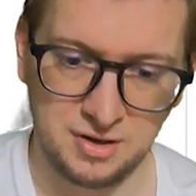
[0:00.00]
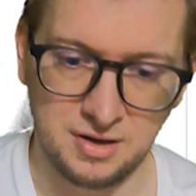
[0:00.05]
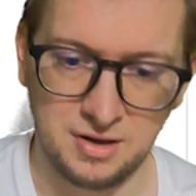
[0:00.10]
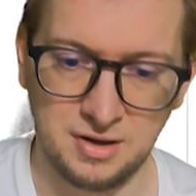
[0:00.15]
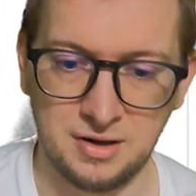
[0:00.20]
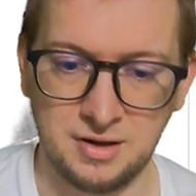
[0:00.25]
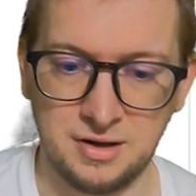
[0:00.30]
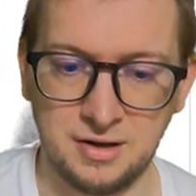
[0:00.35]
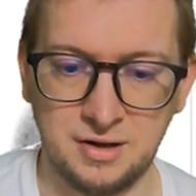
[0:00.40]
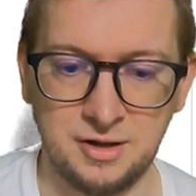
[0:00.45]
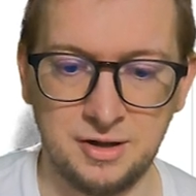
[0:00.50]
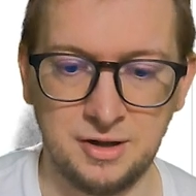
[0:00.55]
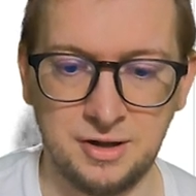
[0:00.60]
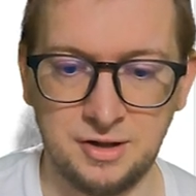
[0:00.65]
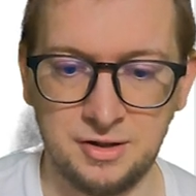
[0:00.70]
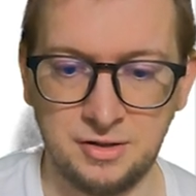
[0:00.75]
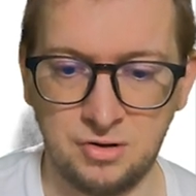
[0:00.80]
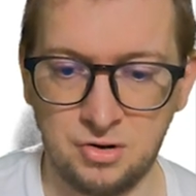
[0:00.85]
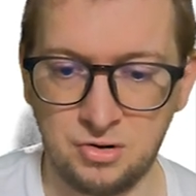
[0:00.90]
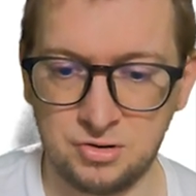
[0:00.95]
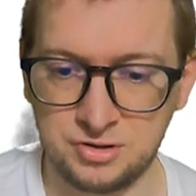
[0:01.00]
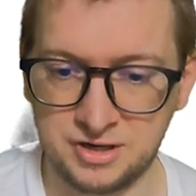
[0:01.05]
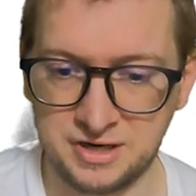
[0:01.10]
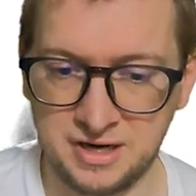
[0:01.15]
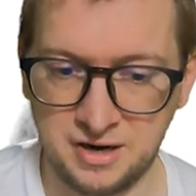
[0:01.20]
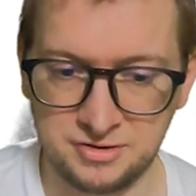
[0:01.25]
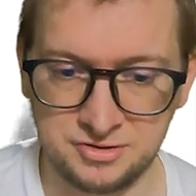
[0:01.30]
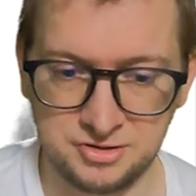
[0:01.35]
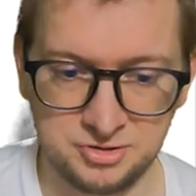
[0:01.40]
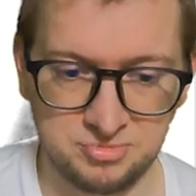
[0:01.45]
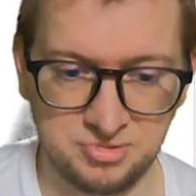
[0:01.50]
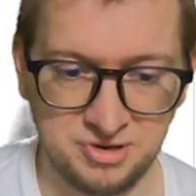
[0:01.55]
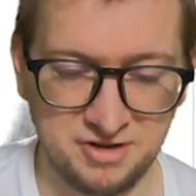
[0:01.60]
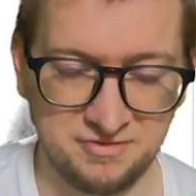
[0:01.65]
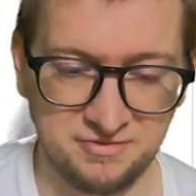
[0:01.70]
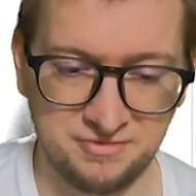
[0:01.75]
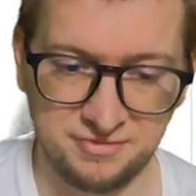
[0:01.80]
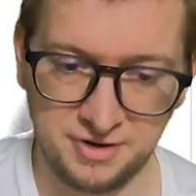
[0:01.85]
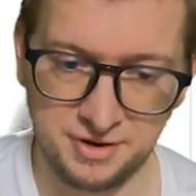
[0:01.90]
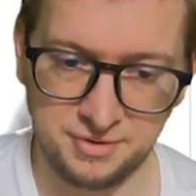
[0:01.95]
All the characters play
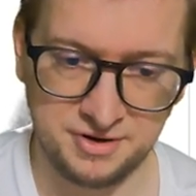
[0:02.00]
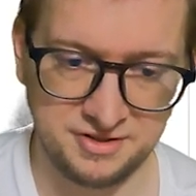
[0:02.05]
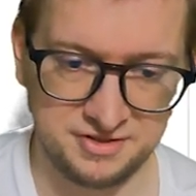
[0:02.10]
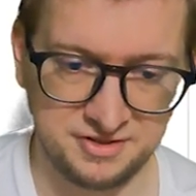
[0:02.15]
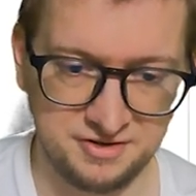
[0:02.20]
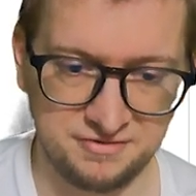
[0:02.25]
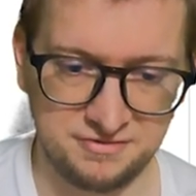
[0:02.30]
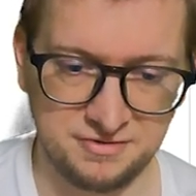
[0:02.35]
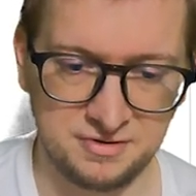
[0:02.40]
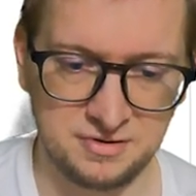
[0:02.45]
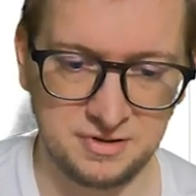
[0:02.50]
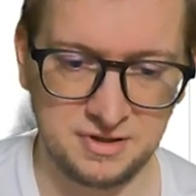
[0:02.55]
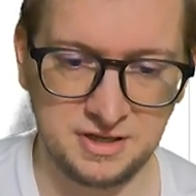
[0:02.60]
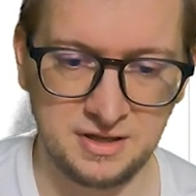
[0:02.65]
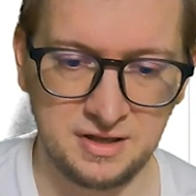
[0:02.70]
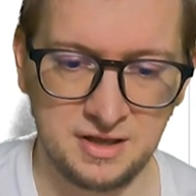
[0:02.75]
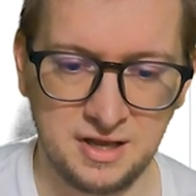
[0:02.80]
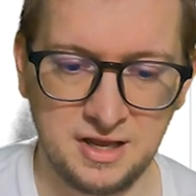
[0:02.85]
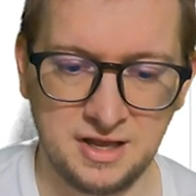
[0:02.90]
very differently.